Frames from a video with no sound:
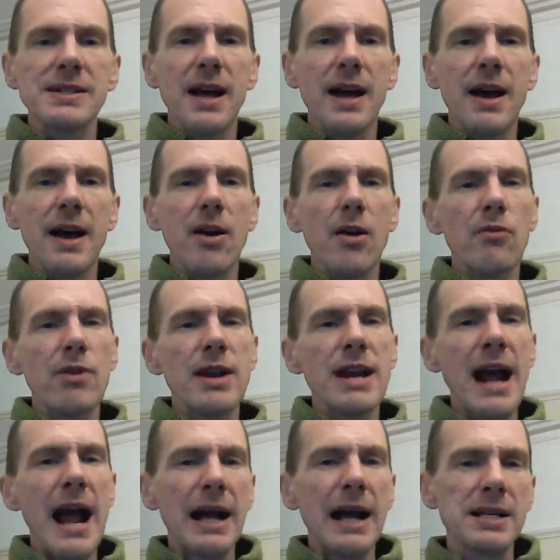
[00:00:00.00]
uh, a
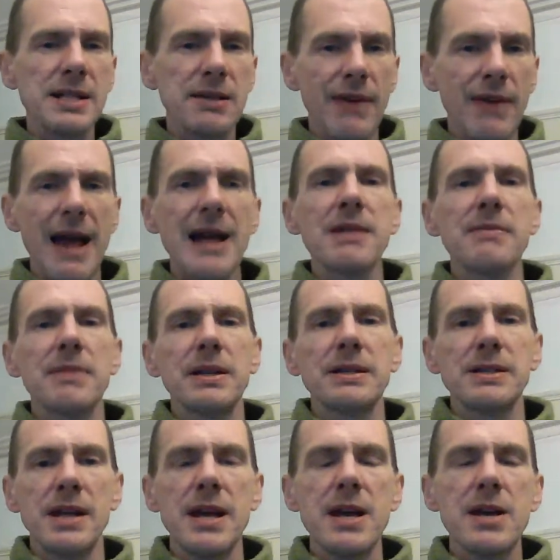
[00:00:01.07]
reactive
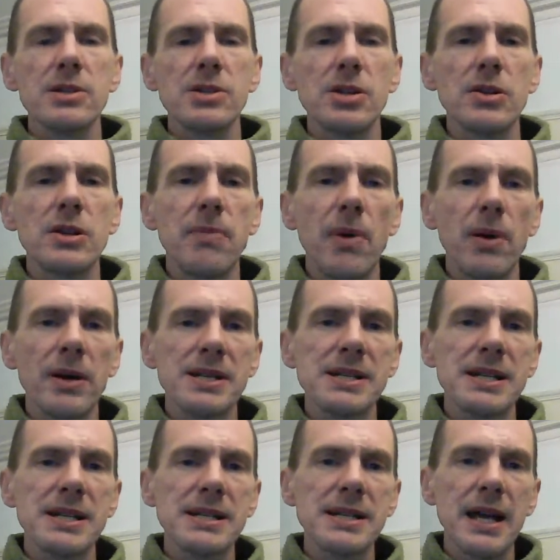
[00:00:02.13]
element to the
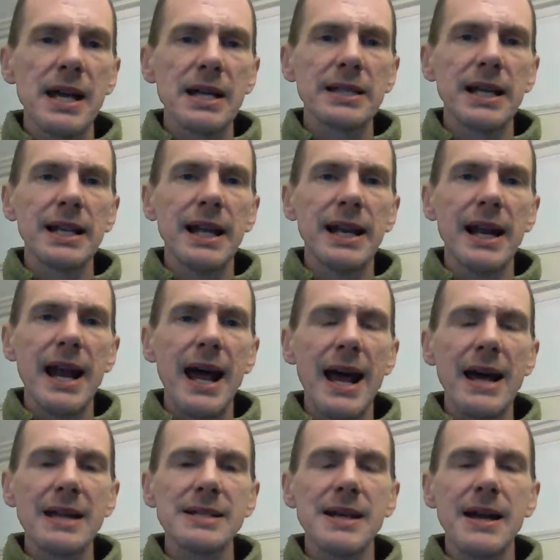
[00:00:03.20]
policies that Lenin
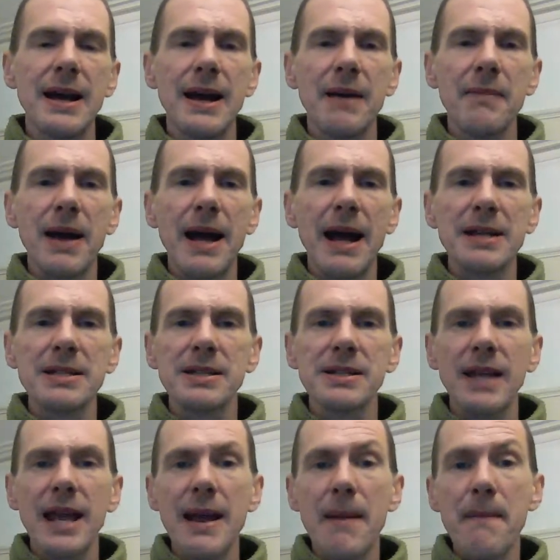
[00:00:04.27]
had, um, and
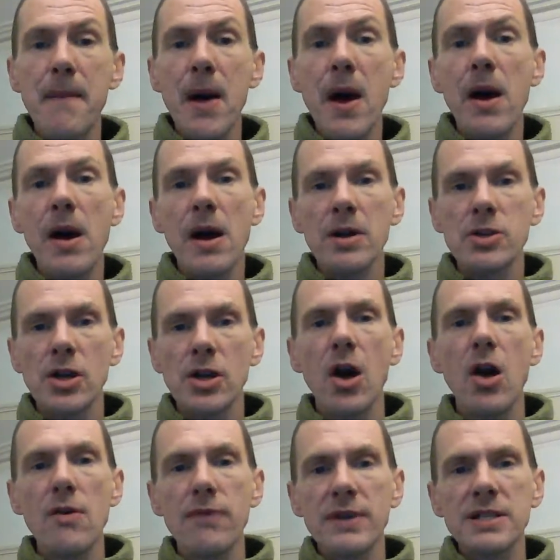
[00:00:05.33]
they emerge
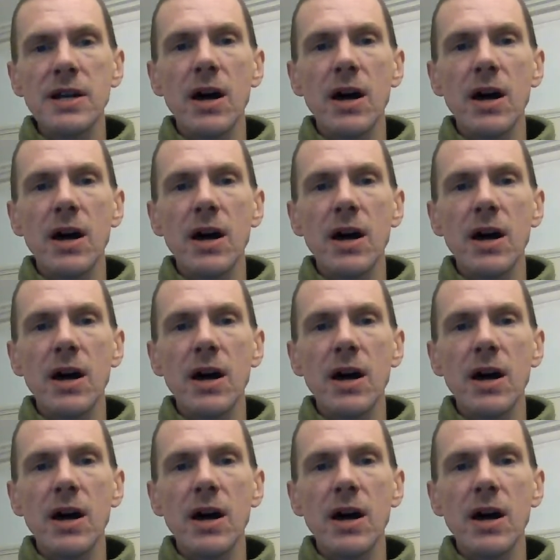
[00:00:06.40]
over